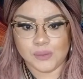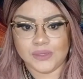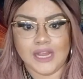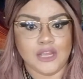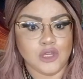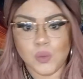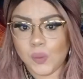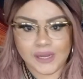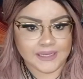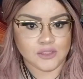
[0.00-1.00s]
owner and you
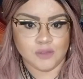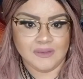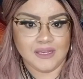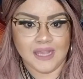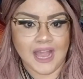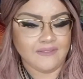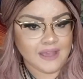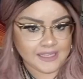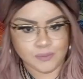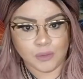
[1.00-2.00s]
wanting to be having
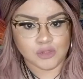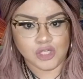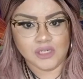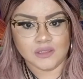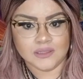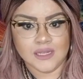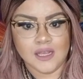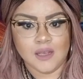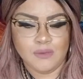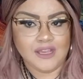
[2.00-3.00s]
exposure
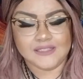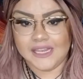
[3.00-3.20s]
because